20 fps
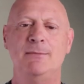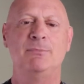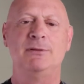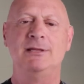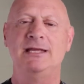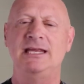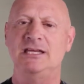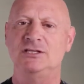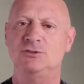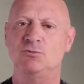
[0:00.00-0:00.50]

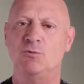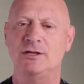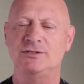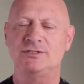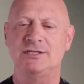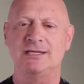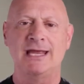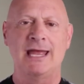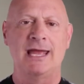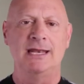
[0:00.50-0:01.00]
Please,
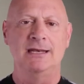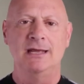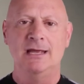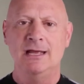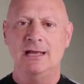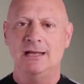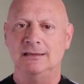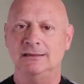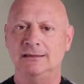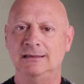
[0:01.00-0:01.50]
once again,
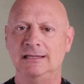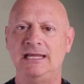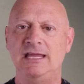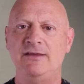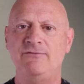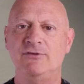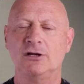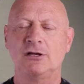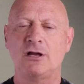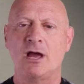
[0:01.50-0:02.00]

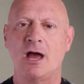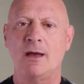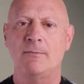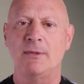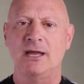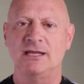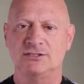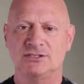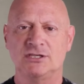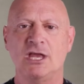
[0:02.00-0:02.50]
leave your
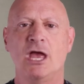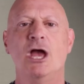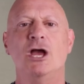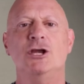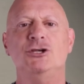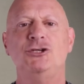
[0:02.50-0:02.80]
comments.